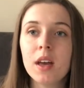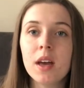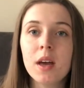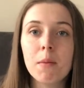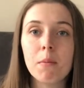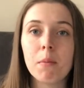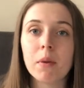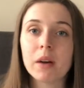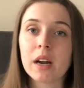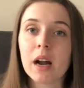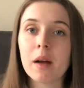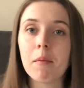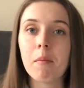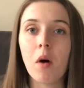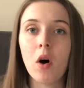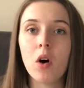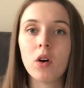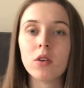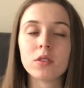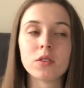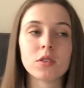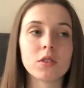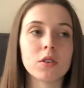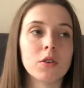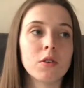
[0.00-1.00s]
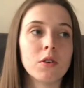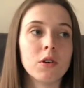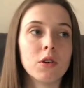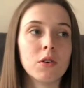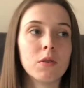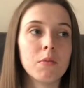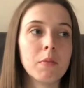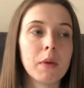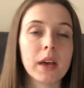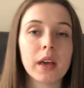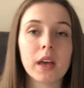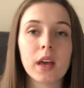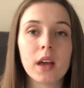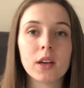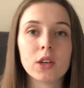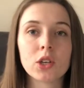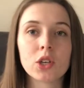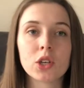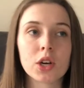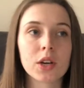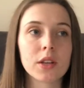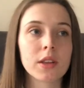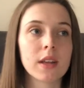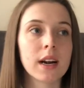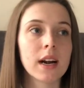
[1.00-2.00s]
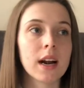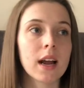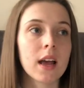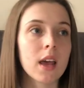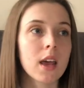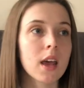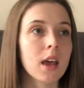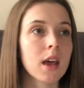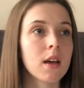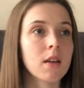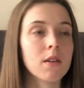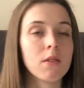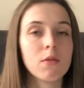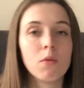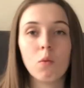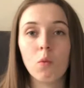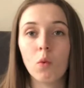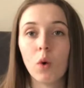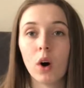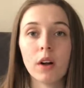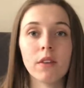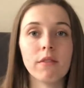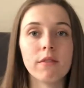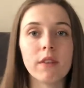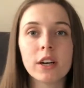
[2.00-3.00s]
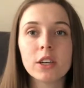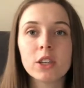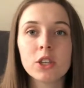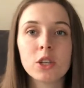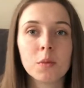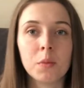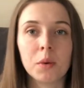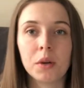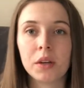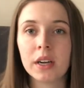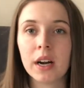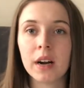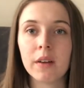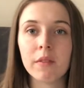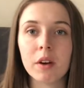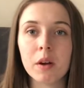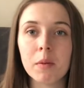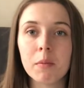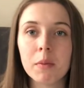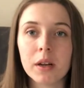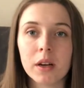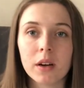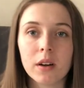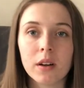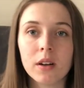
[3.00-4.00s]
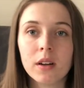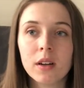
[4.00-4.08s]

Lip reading: but I'm also making sure that I eat 1 vegetable at every meal.